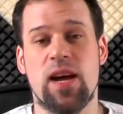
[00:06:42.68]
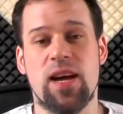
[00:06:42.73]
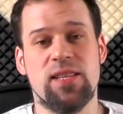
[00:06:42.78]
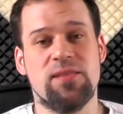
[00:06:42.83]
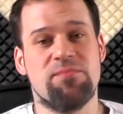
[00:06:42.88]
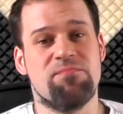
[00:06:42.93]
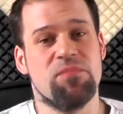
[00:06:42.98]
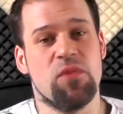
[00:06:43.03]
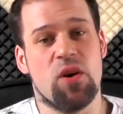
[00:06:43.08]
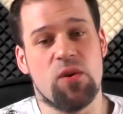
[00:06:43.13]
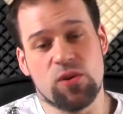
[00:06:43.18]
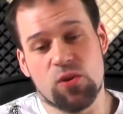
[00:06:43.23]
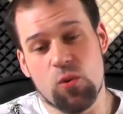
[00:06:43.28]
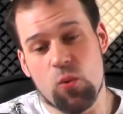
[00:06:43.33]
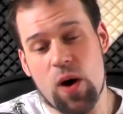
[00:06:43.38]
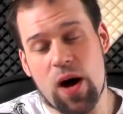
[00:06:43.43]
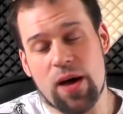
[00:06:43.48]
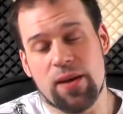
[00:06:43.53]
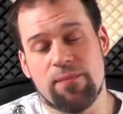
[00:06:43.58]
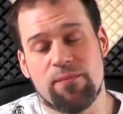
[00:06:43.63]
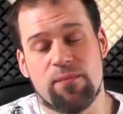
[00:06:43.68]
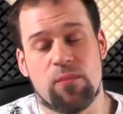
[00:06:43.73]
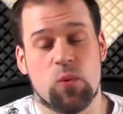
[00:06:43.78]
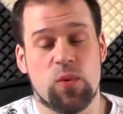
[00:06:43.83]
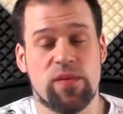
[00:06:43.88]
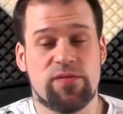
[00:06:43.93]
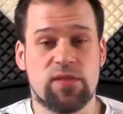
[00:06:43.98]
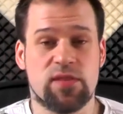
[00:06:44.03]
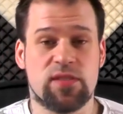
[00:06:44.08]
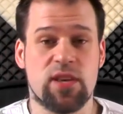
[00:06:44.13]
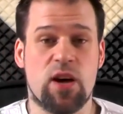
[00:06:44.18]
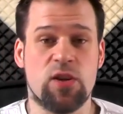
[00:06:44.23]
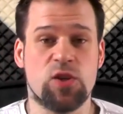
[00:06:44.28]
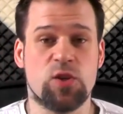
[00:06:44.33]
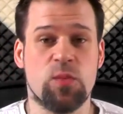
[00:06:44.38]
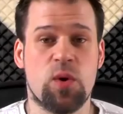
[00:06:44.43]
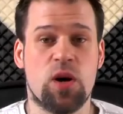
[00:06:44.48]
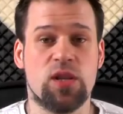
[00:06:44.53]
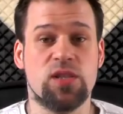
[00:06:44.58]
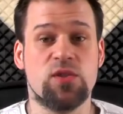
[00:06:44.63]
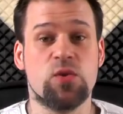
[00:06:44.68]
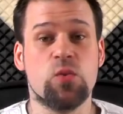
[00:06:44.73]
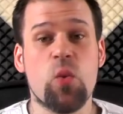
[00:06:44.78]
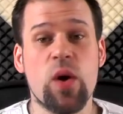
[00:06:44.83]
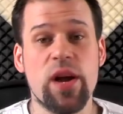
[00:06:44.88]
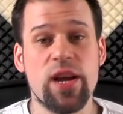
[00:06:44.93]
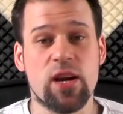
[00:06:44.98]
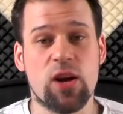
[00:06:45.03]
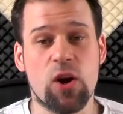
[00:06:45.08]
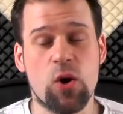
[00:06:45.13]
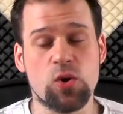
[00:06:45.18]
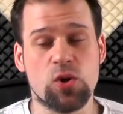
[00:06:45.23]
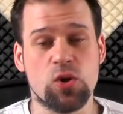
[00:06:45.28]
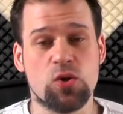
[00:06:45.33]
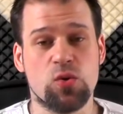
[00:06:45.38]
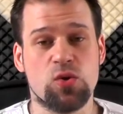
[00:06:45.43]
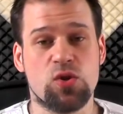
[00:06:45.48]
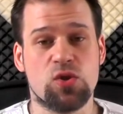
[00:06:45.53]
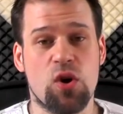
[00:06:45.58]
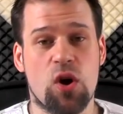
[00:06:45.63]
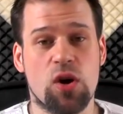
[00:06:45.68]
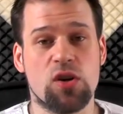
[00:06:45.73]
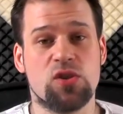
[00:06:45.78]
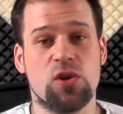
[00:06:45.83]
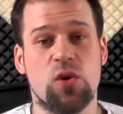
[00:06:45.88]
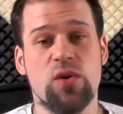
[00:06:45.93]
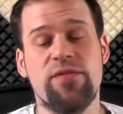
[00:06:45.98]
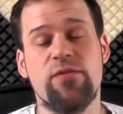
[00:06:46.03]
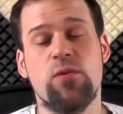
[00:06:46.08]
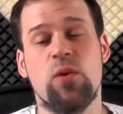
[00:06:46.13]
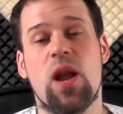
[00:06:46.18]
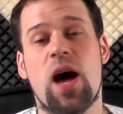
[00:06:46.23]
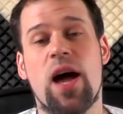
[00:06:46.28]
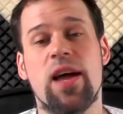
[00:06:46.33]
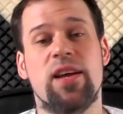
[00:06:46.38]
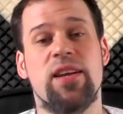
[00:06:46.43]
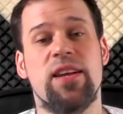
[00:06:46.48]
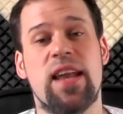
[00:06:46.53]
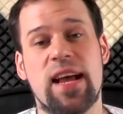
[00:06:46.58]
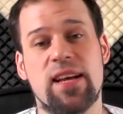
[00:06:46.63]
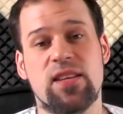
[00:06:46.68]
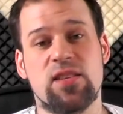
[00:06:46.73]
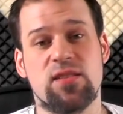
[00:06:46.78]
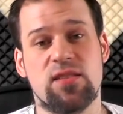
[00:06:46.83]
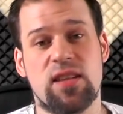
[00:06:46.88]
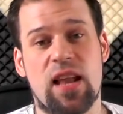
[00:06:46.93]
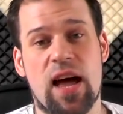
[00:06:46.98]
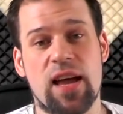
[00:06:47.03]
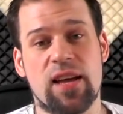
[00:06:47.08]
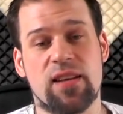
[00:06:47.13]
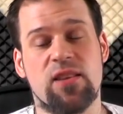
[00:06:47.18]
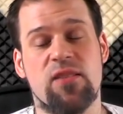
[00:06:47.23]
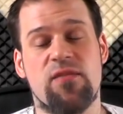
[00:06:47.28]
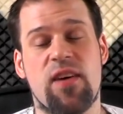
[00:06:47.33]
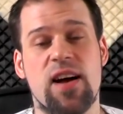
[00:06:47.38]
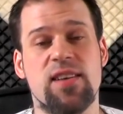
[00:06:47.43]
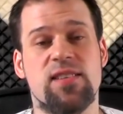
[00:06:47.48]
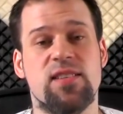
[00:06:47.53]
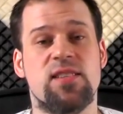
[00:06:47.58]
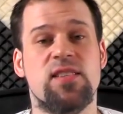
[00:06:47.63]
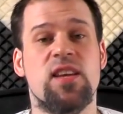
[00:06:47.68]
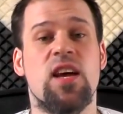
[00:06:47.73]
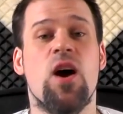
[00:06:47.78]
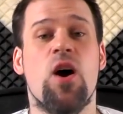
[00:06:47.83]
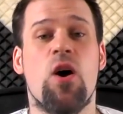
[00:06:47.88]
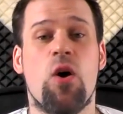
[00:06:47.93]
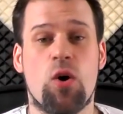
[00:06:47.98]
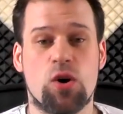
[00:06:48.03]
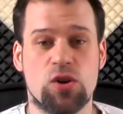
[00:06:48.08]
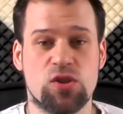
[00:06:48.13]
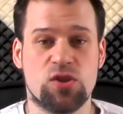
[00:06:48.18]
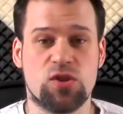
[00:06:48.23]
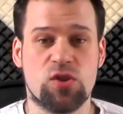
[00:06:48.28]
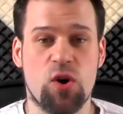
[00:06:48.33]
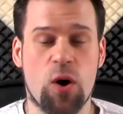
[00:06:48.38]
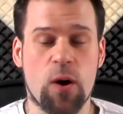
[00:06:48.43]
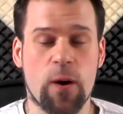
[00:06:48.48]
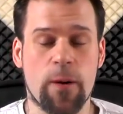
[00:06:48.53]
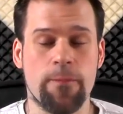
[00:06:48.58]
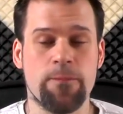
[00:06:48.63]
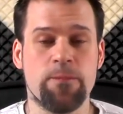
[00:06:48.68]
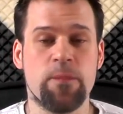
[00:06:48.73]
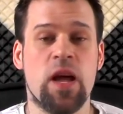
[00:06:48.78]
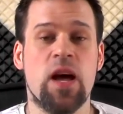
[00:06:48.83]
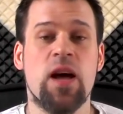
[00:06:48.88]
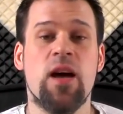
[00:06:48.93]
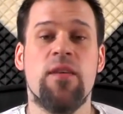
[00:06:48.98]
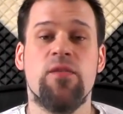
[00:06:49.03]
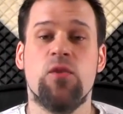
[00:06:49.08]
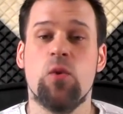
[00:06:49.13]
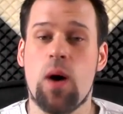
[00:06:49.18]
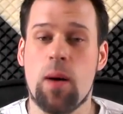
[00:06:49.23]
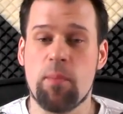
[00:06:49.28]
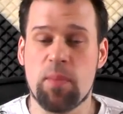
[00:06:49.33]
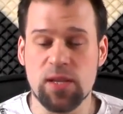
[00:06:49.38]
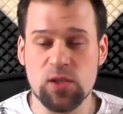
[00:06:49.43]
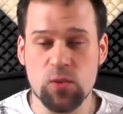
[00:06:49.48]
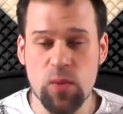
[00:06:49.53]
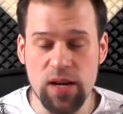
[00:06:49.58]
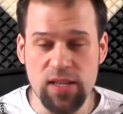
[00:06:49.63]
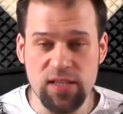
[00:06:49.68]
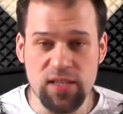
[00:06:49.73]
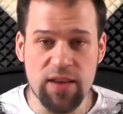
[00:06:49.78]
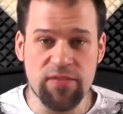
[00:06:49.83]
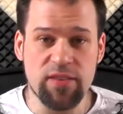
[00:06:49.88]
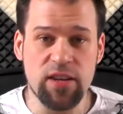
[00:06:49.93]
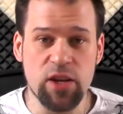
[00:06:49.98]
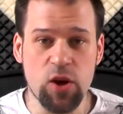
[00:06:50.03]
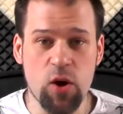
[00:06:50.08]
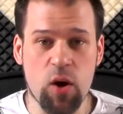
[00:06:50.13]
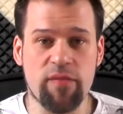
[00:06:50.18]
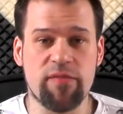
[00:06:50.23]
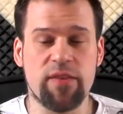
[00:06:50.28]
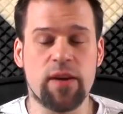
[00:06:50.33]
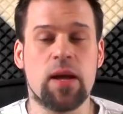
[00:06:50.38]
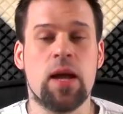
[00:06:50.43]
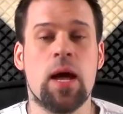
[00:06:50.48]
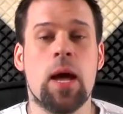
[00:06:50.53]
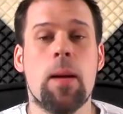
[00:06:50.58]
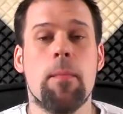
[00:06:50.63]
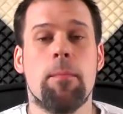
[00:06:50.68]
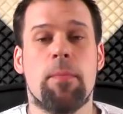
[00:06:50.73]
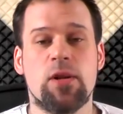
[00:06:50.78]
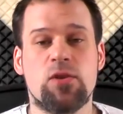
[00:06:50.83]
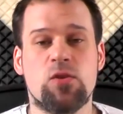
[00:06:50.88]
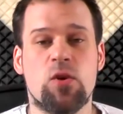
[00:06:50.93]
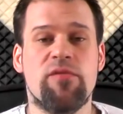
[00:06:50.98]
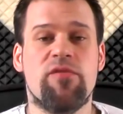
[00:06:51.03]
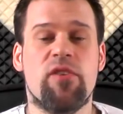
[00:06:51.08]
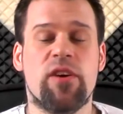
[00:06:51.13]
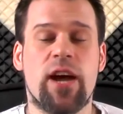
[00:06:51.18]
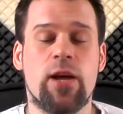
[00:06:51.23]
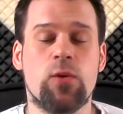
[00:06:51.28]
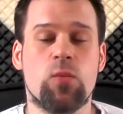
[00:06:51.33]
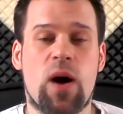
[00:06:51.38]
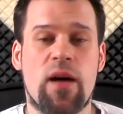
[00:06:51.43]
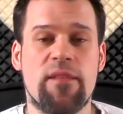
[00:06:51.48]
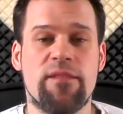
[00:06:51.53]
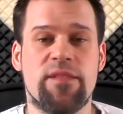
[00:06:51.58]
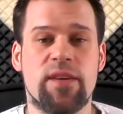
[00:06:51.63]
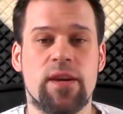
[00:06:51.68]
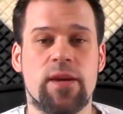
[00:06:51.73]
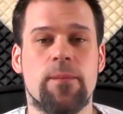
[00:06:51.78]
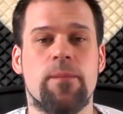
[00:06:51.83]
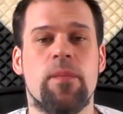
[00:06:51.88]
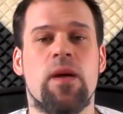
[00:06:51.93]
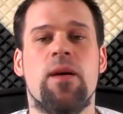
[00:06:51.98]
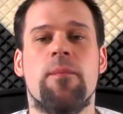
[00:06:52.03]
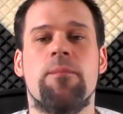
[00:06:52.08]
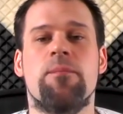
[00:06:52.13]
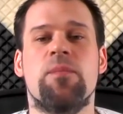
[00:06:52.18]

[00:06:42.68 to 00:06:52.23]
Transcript: And the one with the CyanogenMod is way closer to stock, so if you like Nexus-like devices or stock, the OnePlus One is definitely your thing. But don't forget one thing.